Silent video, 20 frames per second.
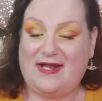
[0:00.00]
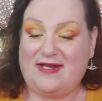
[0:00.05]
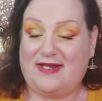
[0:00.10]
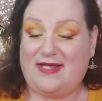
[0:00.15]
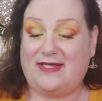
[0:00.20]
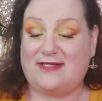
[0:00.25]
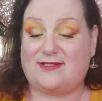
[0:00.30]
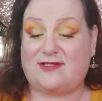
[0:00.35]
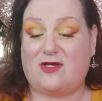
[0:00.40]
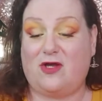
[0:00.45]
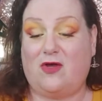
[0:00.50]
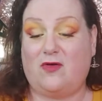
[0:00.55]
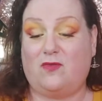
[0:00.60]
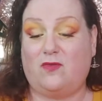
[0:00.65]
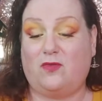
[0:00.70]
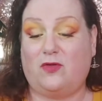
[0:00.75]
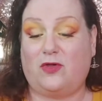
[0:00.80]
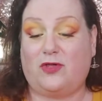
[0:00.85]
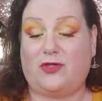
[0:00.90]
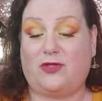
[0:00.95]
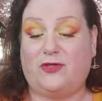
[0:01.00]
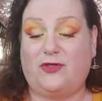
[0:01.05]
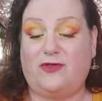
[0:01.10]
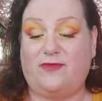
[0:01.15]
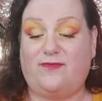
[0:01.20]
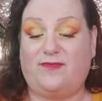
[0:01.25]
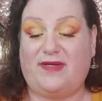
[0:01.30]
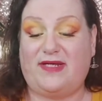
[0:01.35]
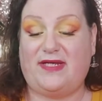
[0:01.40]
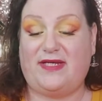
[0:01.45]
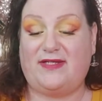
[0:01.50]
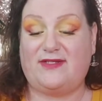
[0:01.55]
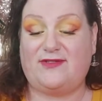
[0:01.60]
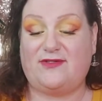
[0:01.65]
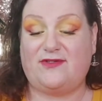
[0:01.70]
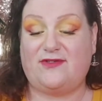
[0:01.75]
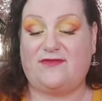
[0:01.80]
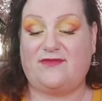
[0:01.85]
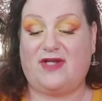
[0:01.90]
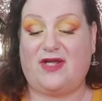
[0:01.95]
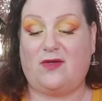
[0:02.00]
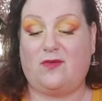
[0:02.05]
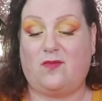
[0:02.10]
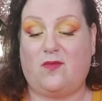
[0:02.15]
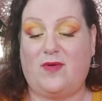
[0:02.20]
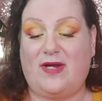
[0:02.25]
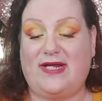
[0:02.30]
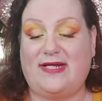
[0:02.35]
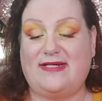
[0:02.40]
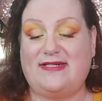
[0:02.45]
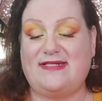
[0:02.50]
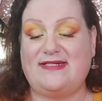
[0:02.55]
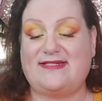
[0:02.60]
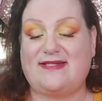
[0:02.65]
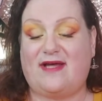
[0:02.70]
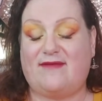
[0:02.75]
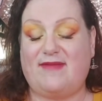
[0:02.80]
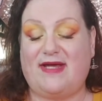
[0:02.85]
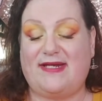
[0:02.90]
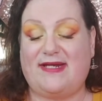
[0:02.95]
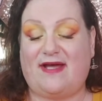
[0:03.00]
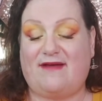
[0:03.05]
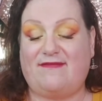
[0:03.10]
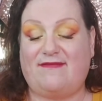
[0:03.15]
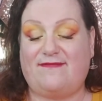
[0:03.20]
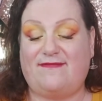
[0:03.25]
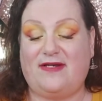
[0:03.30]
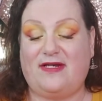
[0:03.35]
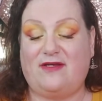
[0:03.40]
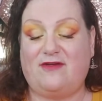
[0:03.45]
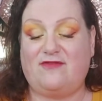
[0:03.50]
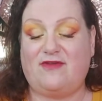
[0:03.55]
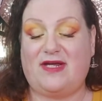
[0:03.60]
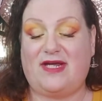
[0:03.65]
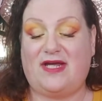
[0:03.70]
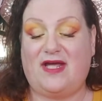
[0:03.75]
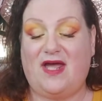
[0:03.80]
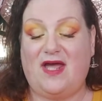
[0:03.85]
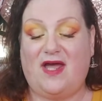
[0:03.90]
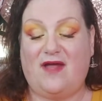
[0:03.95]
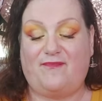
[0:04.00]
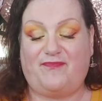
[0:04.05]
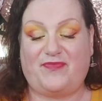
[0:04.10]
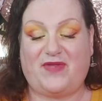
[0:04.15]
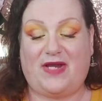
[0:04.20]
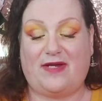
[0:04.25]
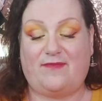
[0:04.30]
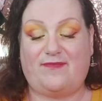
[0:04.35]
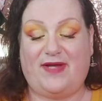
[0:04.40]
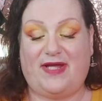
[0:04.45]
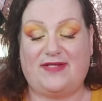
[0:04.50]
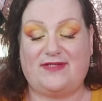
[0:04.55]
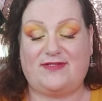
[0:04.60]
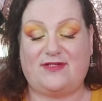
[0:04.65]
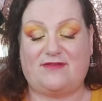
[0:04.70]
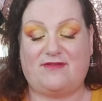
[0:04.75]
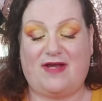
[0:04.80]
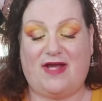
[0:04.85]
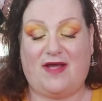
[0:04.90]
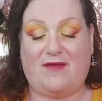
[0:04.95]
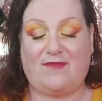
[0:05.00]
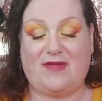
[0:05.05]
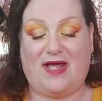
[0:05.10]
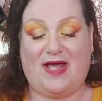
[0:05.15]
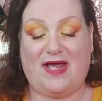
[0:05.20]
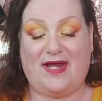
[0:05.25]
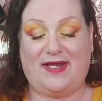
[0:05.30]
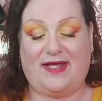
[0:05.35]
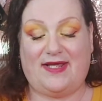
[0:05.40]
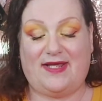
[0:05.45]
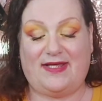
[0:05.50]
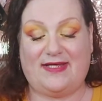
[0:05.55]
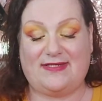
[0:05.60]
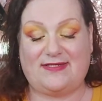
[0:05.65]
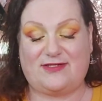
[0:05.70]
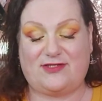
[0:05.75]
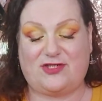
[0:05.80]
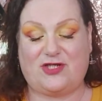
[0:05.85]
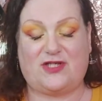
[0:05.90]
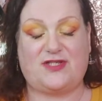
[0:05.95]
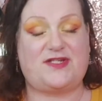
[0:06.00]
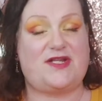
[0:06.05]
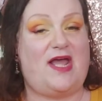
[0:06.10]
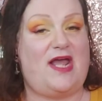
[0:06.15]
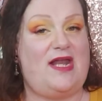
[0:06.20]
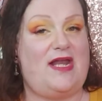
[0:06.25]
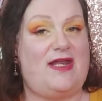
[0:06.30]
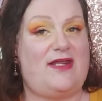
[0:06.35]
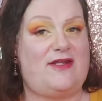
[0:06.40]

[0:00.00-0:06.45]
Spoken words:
It's got what could be sort of like wings that are made out of filigree and a pentagram, and it is just a